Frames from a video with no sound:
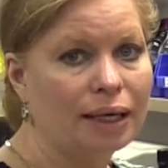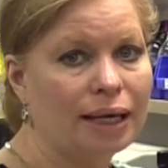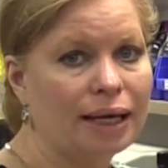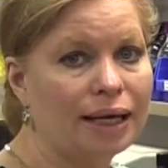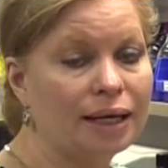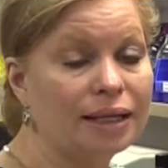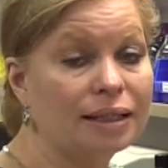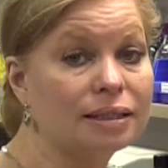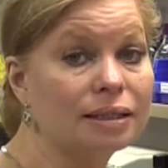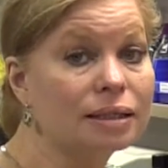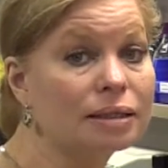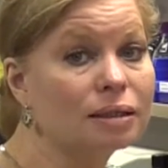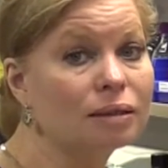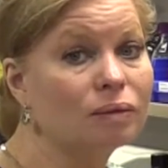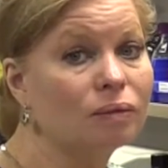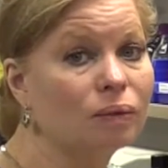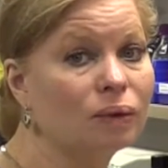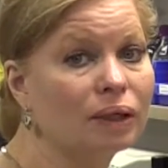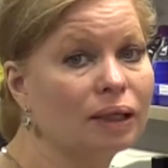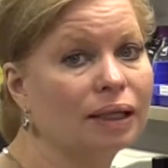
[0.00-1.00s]
And it
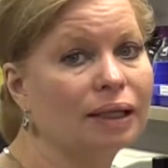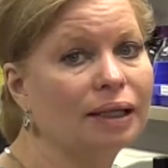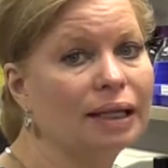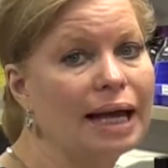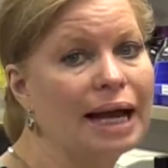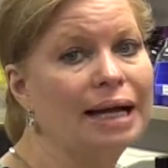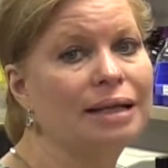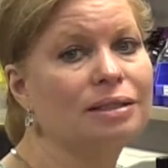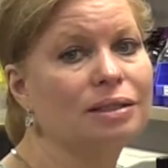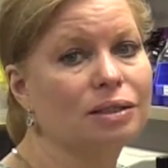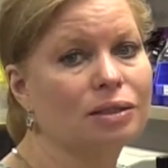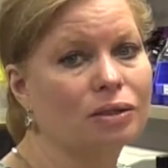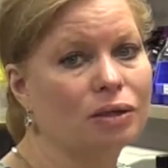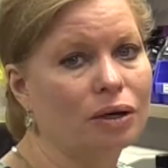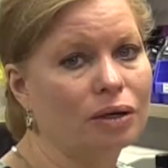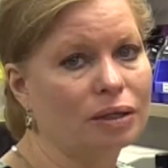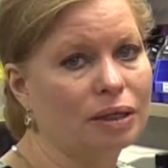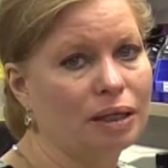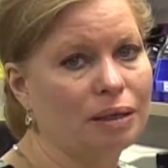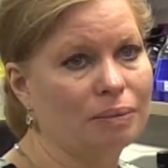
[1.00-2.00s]
doesn't really last as
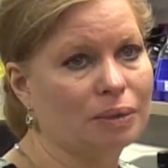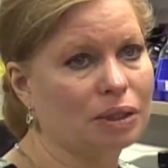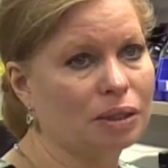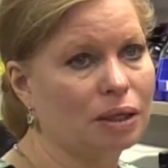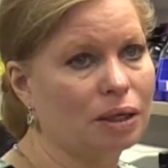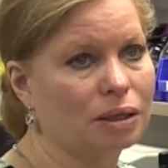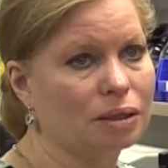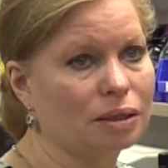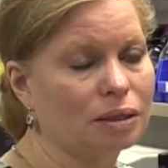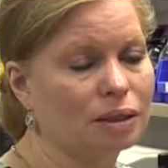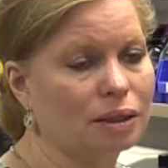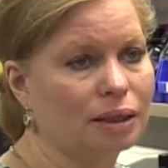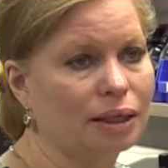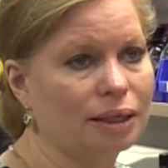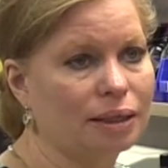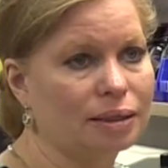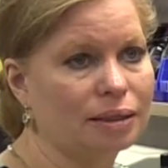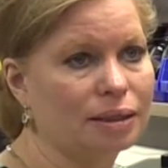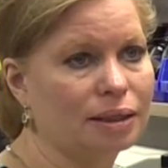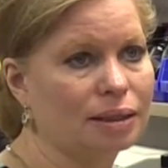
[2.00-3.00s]
long, the hematoxylin,
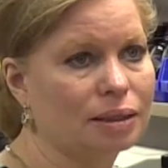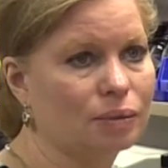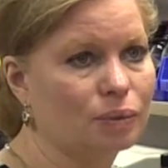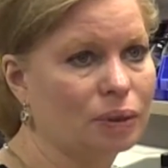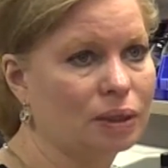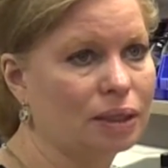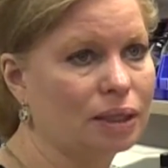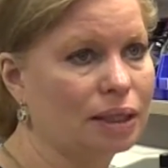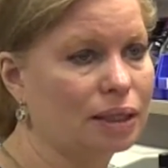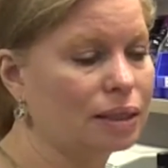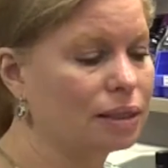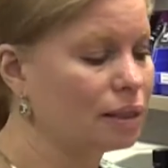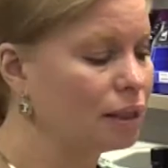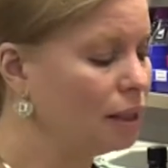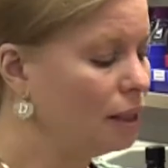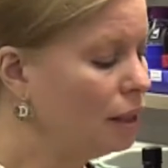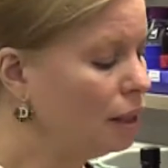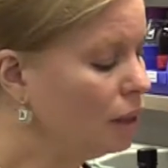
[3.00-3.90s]
as this one does.